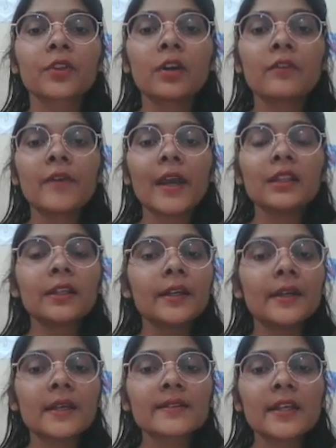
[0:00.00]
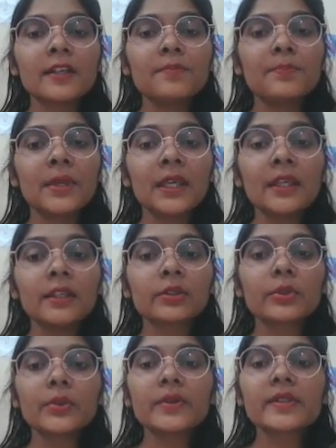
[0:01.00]
while the data set B
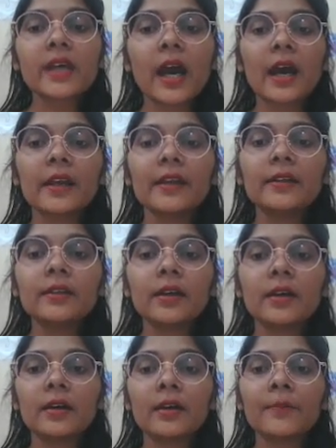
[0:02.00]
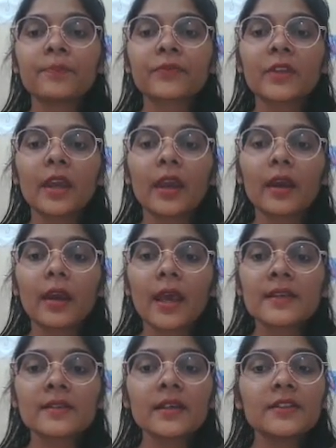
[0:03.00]
includes height
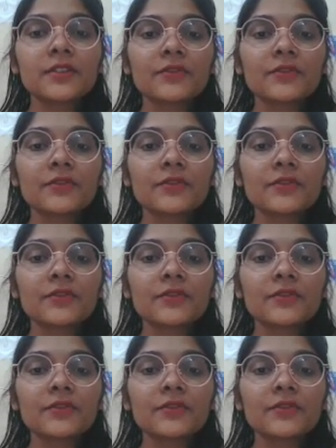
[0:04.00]
as a